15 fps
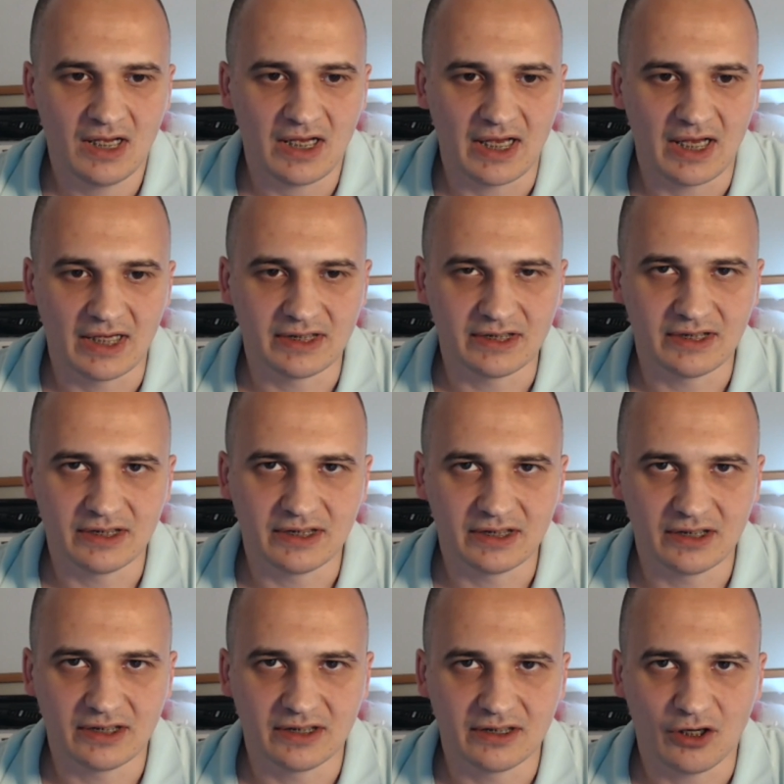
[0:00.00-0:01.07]
And
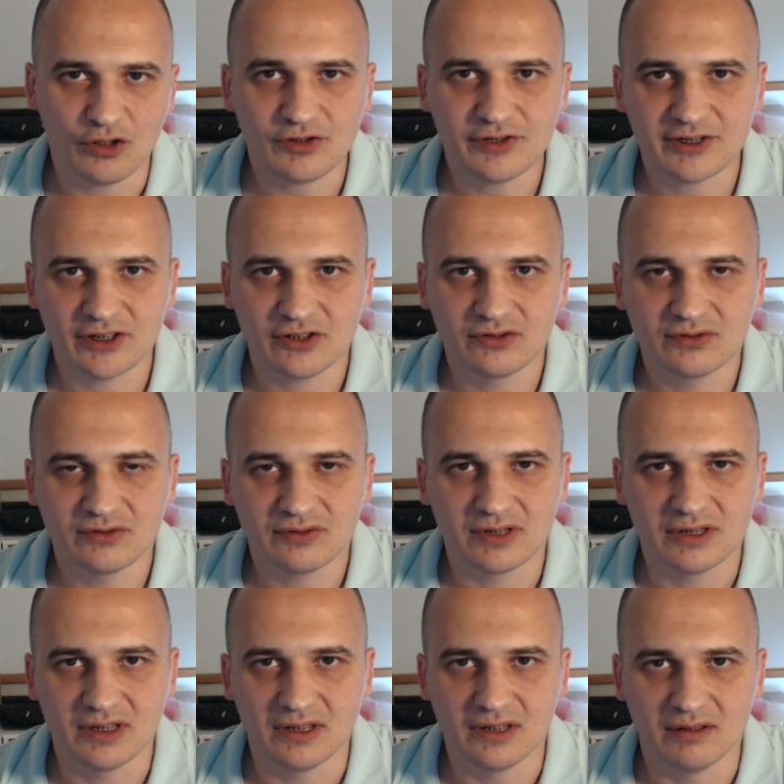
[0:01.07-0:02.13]
also,
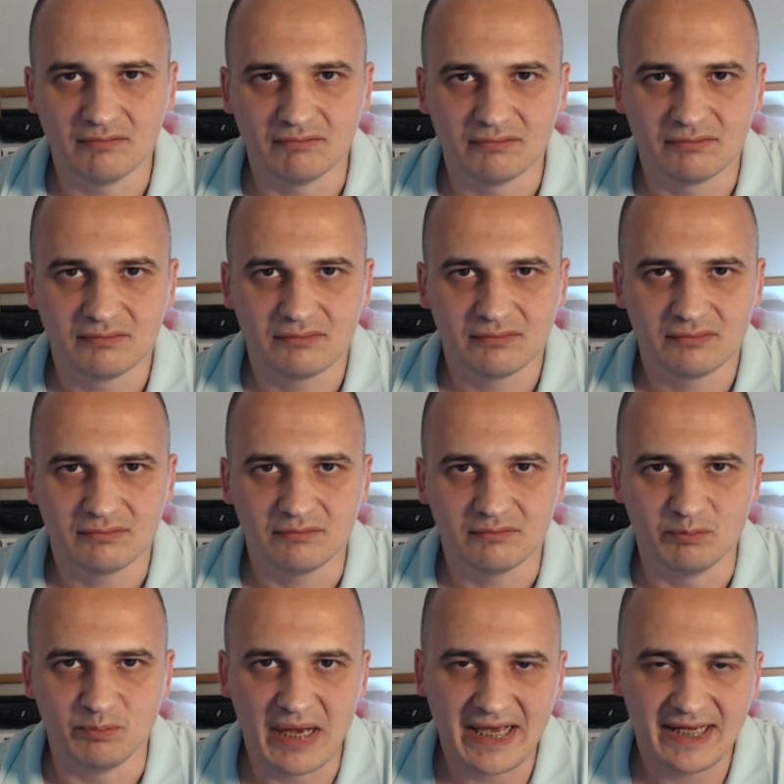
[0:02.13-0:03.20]

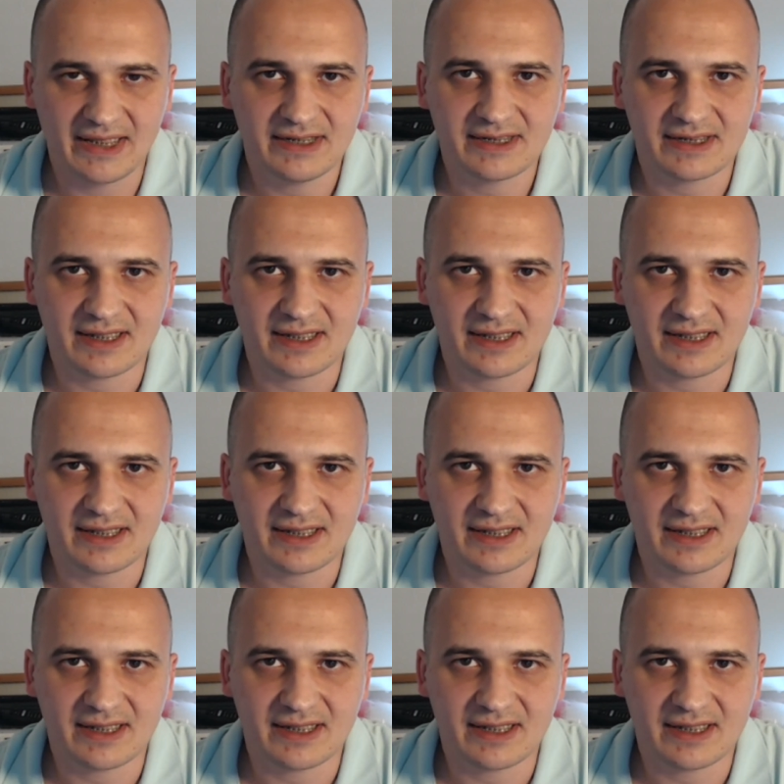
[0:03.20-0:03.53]
banks